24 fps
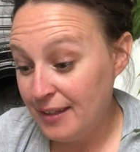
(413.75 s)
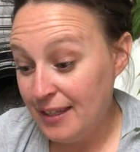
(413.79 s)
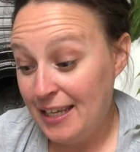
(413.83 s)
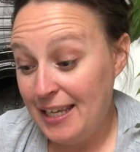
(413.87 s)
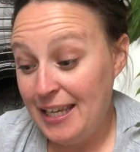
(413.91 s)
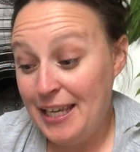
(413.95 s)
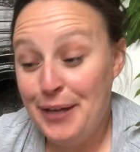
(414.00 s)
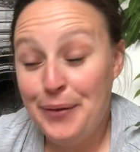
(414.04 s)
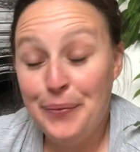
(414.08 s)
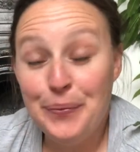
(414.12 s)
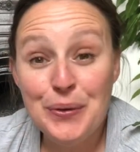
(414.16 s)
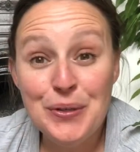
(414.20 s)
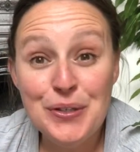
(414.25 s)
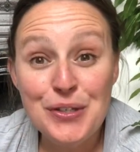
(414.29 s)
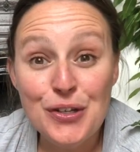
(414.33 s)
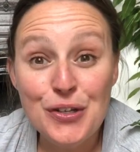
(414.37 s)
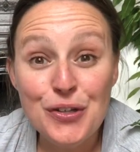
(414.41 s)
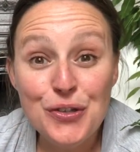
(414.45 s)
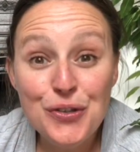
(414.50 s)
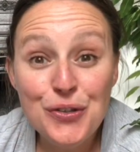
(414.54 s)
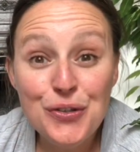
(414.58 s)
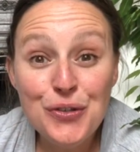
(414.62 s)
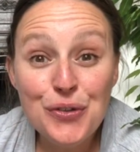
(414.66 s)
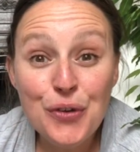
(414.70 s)
He was as
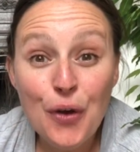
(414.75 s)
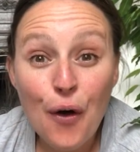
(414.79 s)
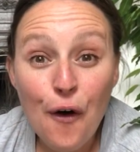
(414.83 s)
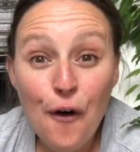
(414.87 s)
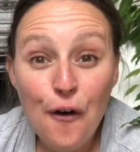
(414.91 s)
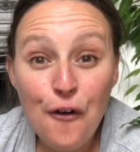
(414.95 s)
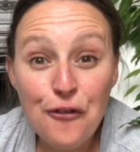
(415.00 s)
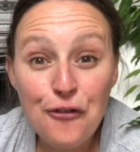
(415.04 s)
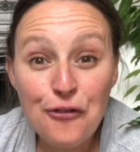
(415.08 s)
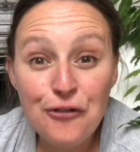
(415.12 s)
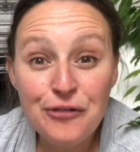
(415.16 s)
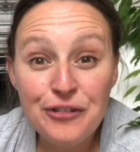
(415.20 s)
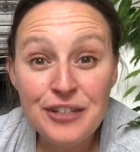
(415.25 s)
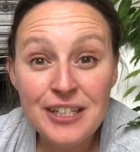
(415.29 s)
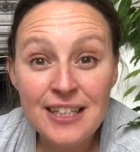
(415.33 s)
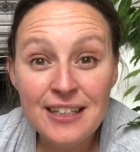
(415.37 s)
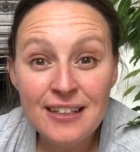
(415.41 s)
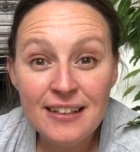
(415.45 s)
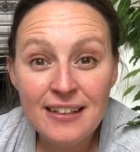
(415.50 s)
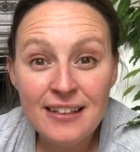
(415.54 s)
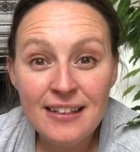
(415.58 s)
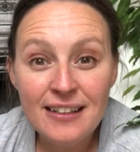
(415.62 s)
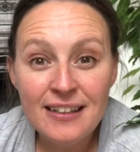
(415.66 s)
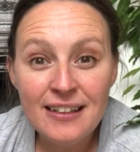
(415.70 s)
soft
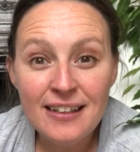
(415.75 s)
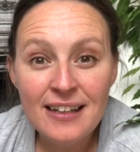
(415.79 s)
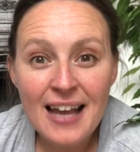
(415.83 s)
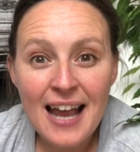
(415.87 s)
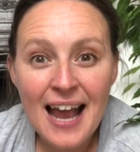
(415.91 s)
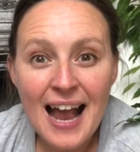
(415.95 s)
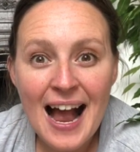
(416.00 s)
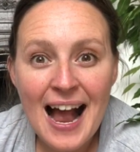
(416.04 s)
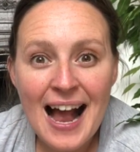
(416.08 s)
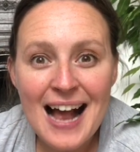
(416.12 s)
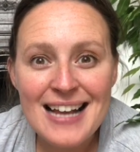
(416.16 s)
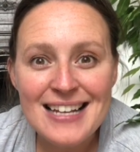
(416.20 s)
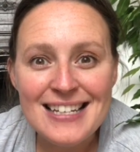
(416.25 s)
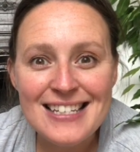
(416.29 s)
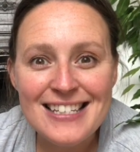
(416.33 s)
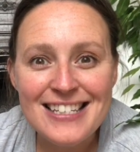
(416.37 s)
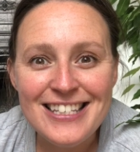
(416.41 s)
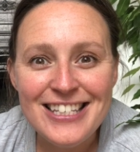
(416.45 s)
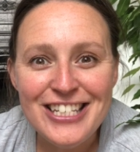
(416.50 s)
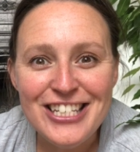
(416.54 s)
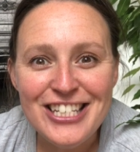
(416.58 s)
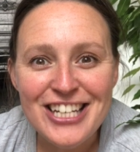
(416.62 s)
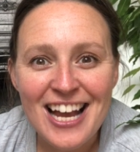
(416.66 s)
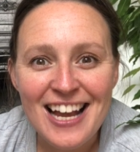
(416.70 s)
as
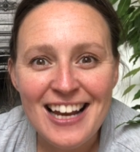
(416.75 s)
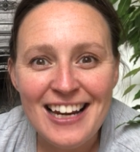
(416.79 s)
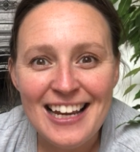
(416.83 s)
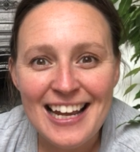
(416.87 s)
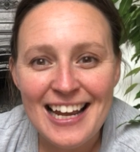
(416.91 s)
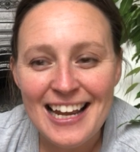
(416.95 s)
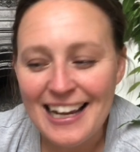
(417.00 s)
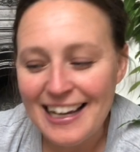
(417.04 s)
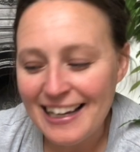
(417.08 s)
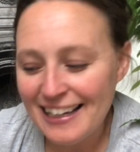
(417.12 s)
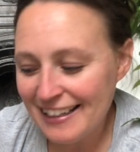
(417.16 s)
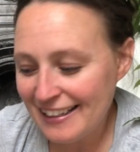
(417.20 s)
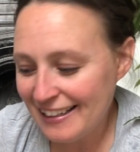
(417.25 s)
jelly,